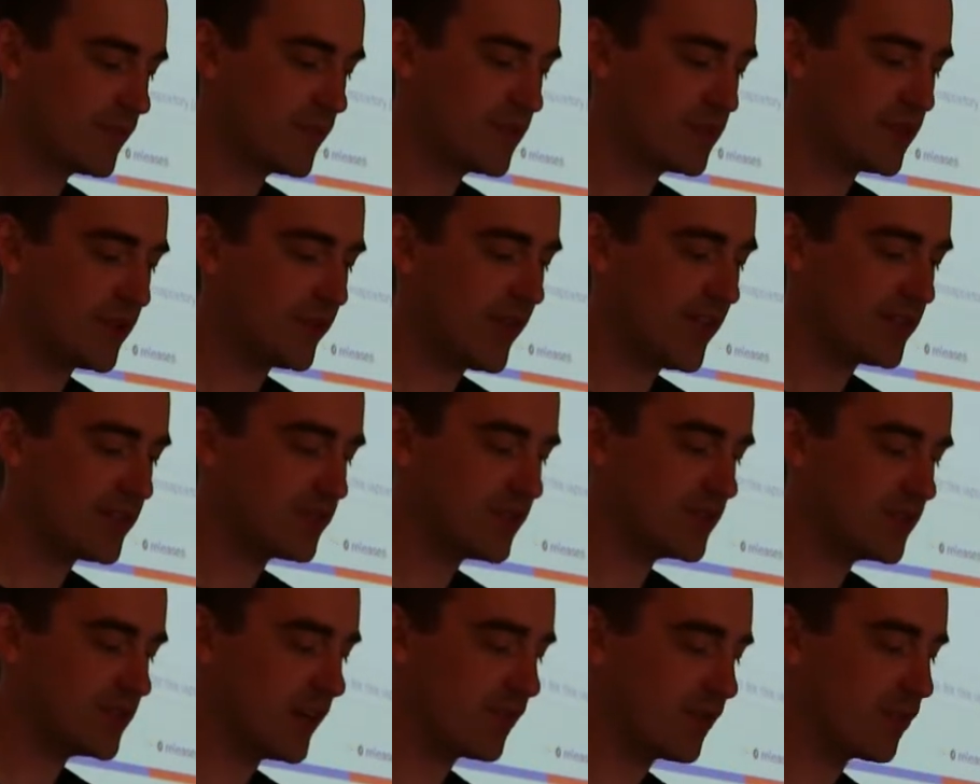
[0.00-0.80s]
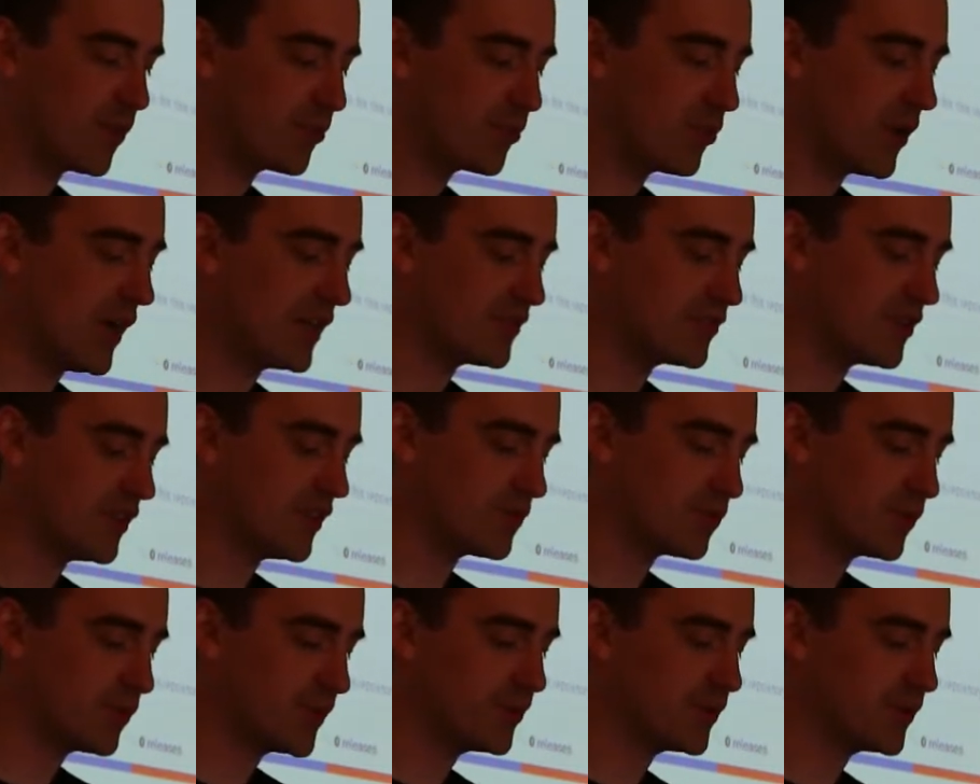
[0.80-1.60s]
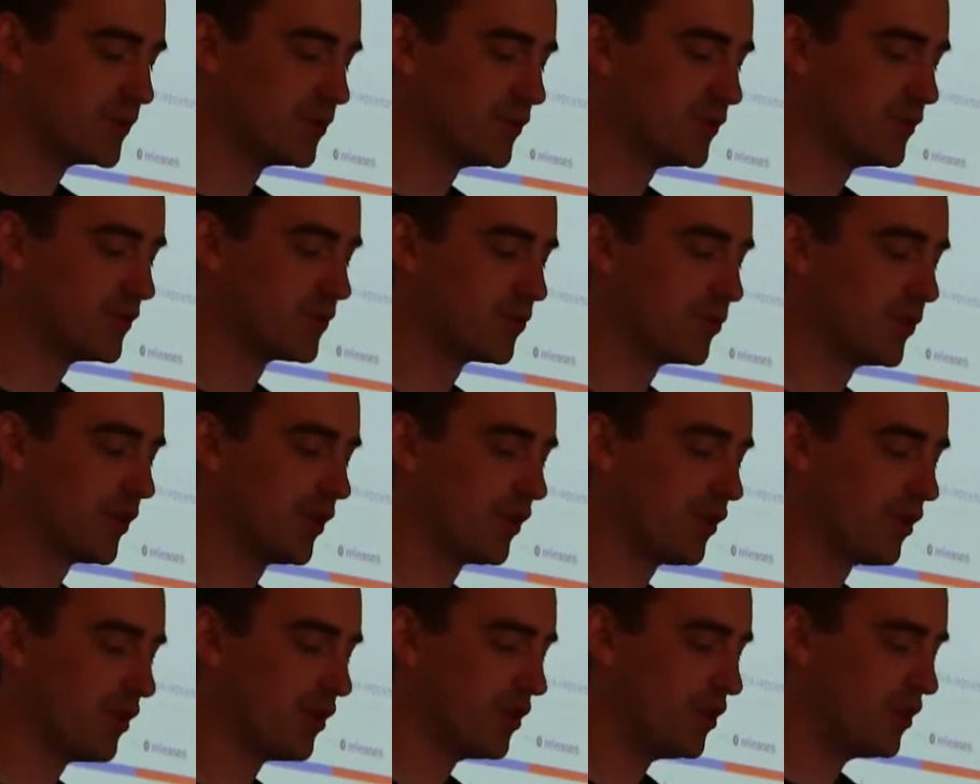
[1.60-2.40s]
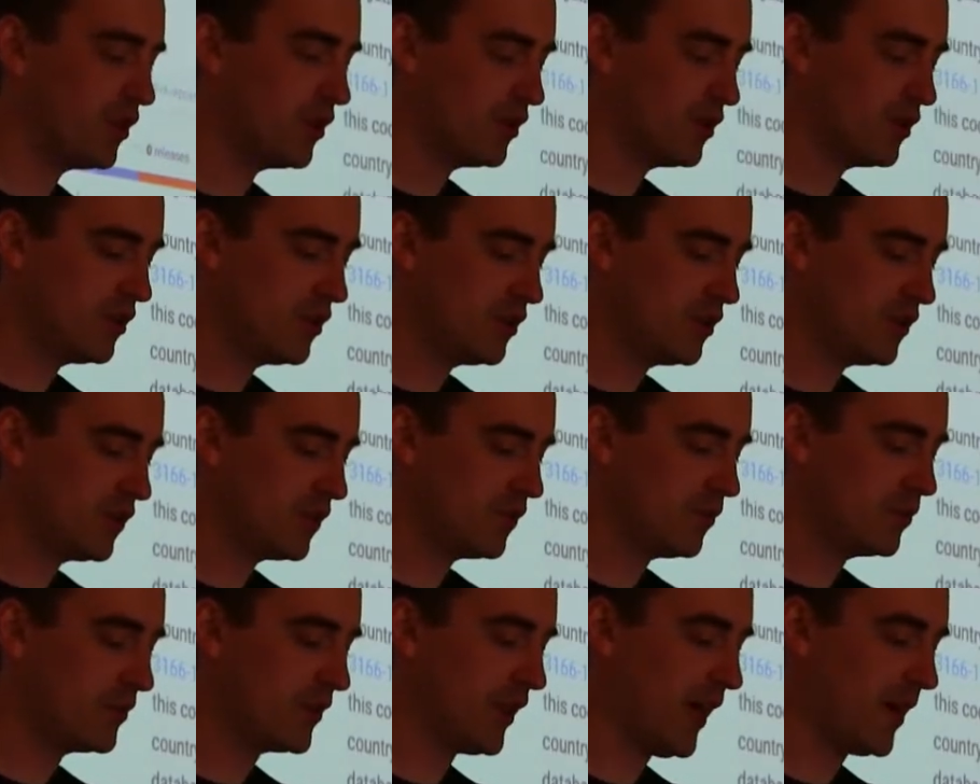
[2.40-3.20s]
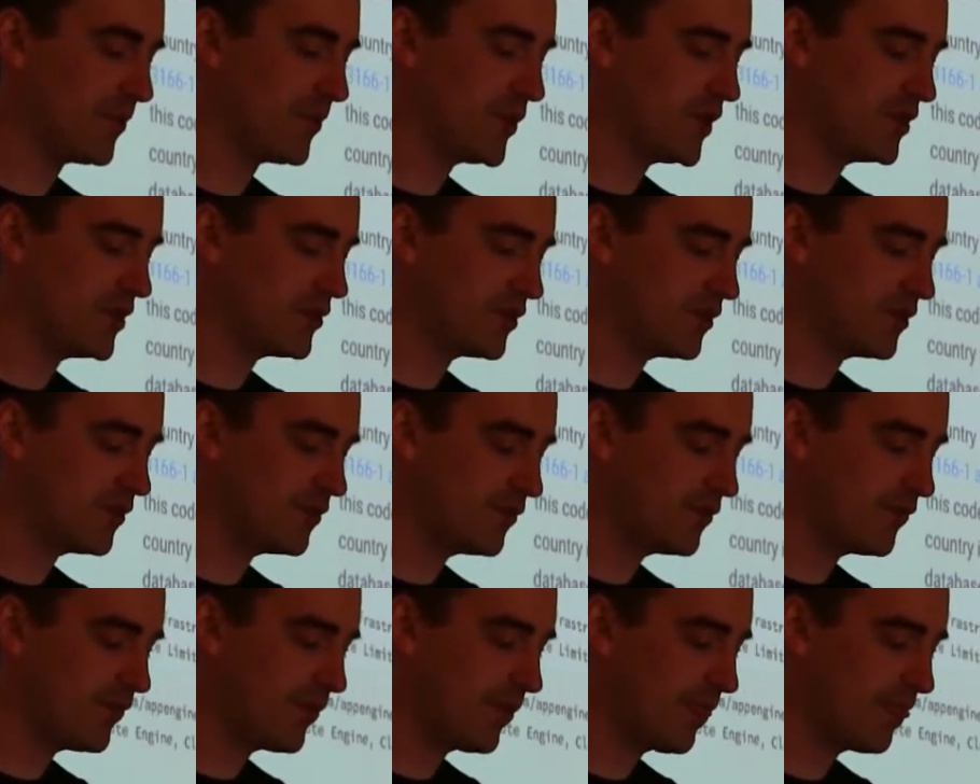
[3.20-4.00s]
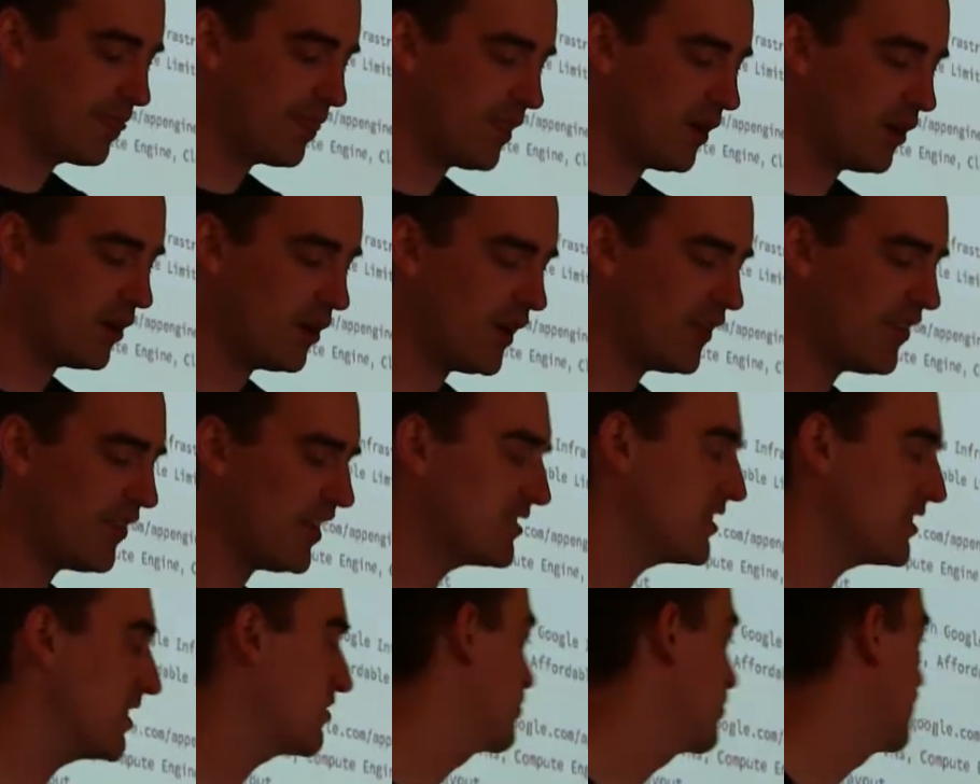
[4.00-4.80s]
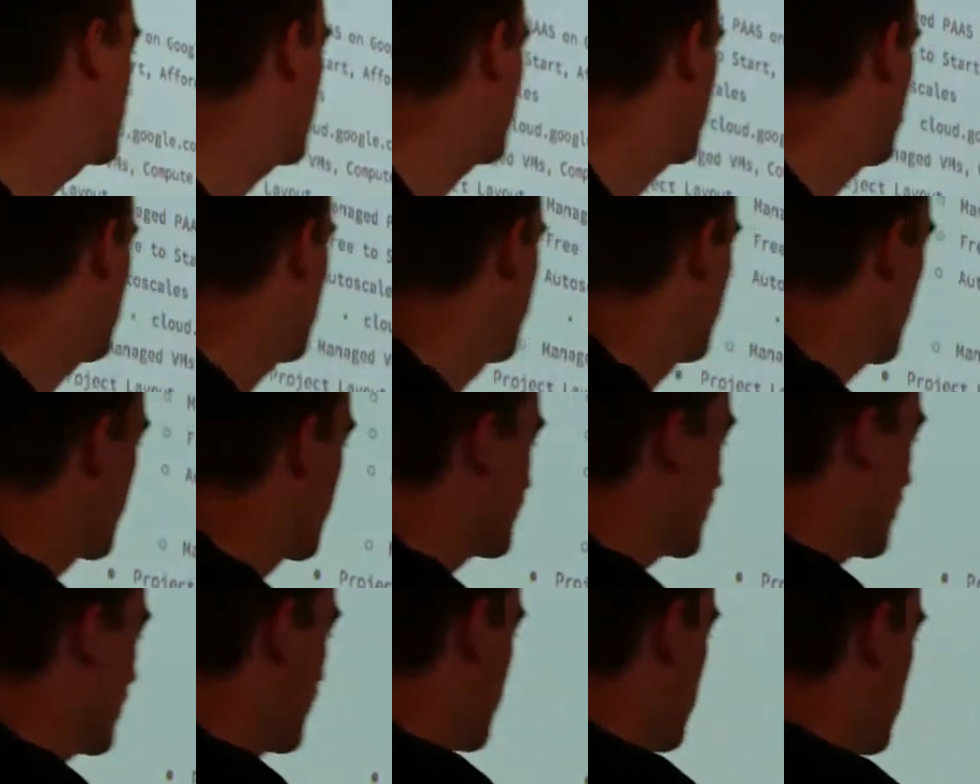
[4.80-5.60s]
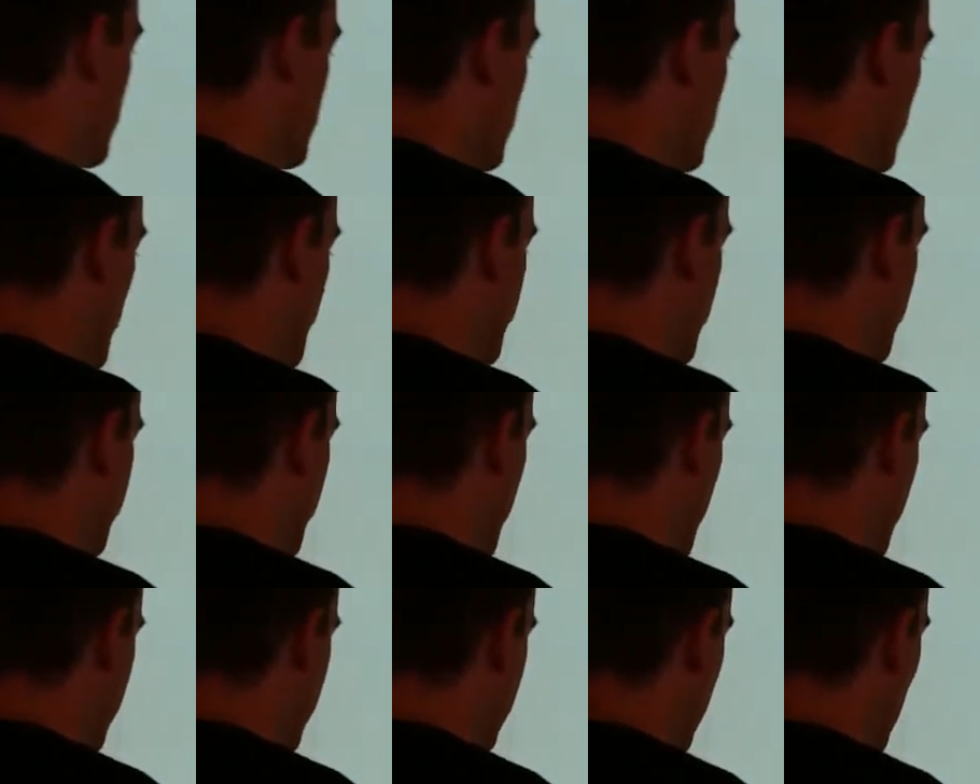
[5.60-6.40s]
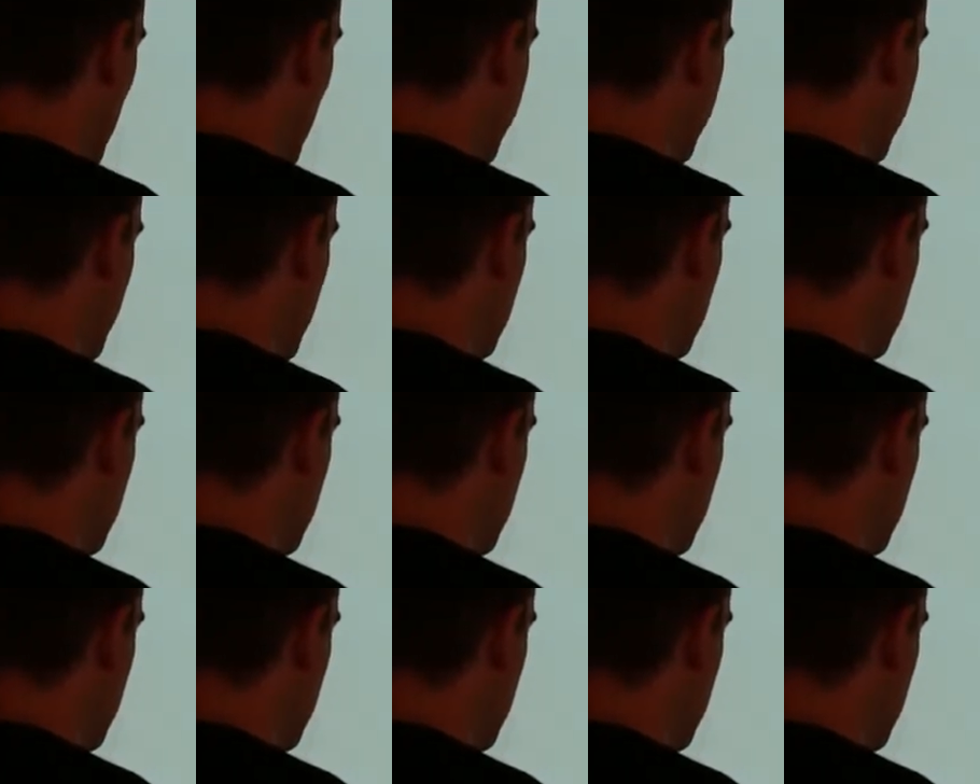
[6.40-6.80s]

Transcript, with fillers: so that's the general process we would use with, with App Engine. Uh, and that's not too different than most other ways of making software.